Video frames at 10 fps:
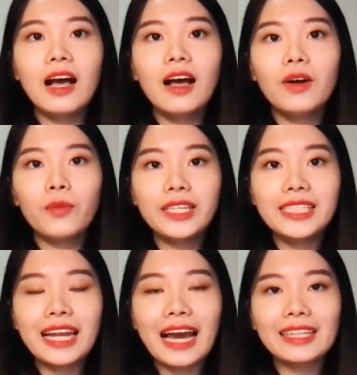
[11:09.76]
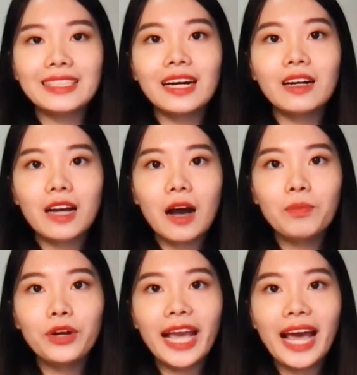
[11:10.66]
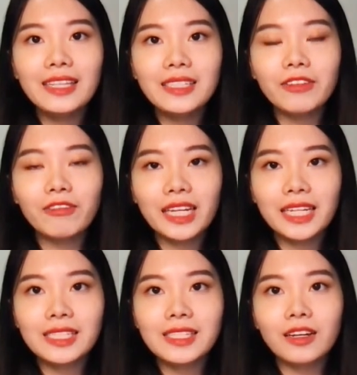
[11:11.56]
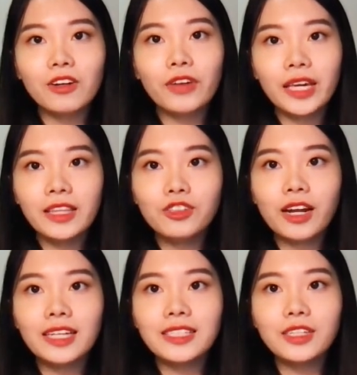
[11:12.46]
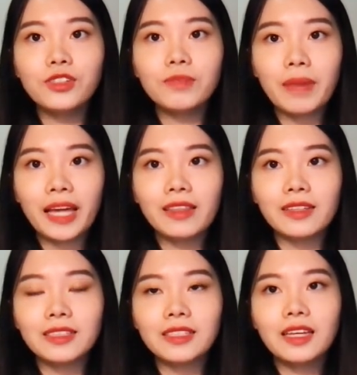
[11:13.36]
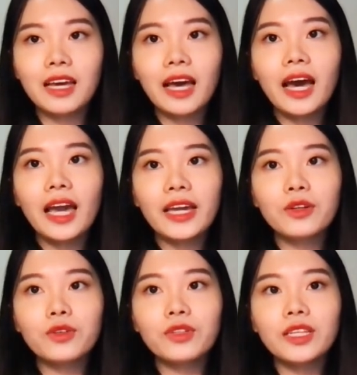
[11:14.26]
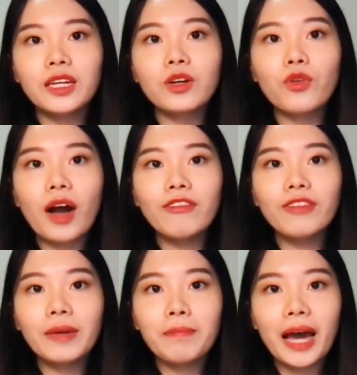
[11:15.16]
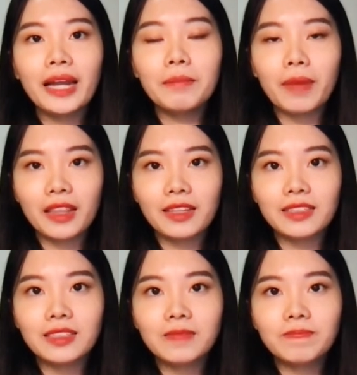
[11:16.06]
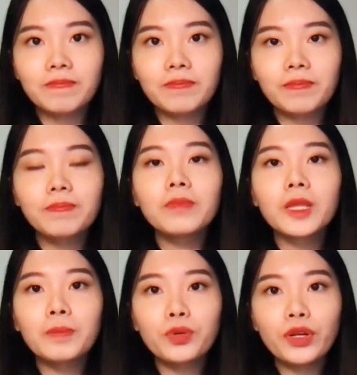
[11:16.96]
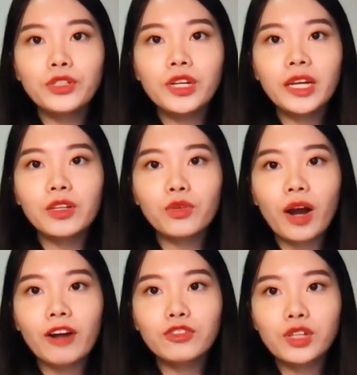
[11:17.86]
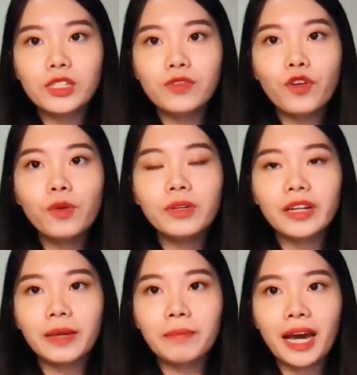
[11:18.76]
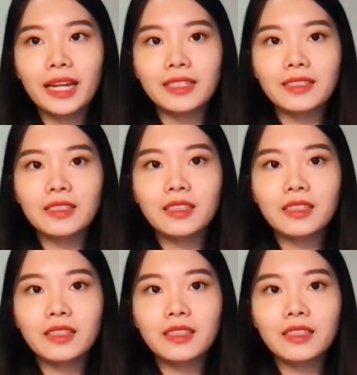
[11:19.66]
We select a comprehensive list of initialization methods, including graph embedding methods, pre-trained graph transformer embeddings,